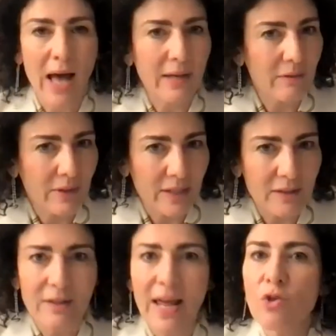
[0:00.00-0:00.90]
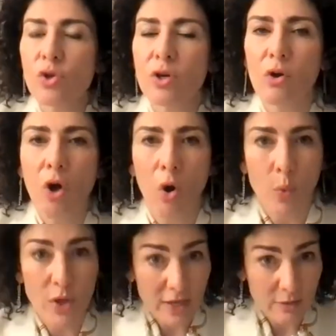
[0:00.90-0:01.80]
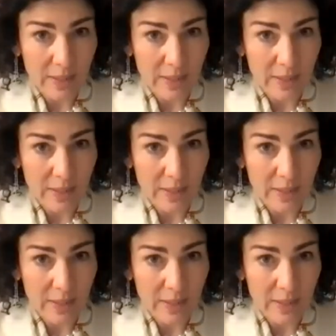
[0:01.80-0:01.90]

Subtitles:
either an international law which has